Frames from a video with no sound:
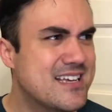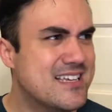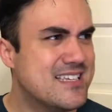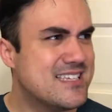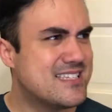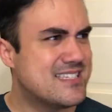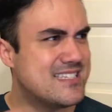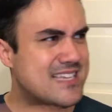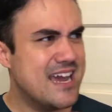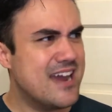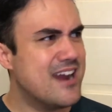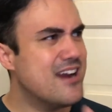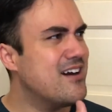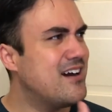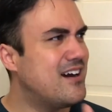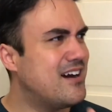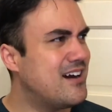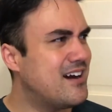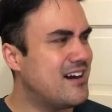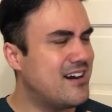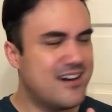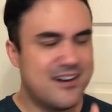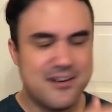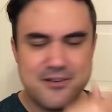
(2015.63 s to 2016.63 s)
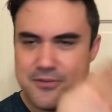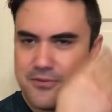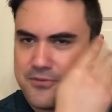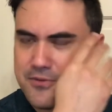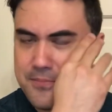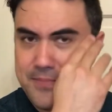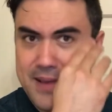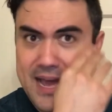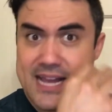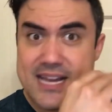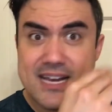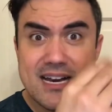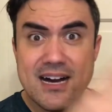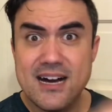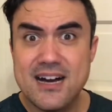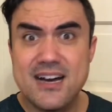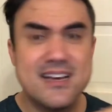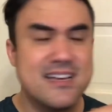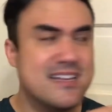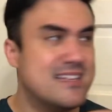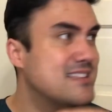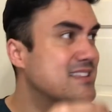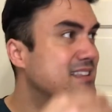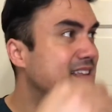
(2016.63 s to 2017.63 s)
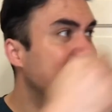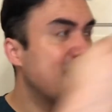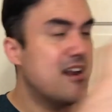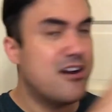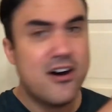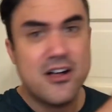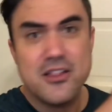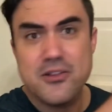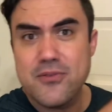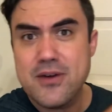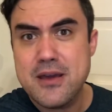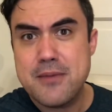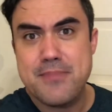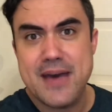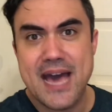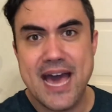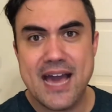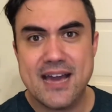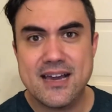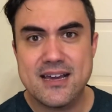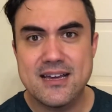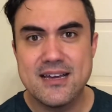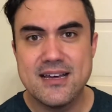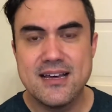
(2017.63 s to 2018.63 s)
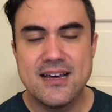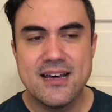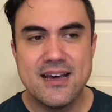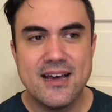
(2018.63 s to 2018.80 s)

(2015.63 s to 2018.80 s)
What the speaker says: Sarah, Rebecca, and all the way back.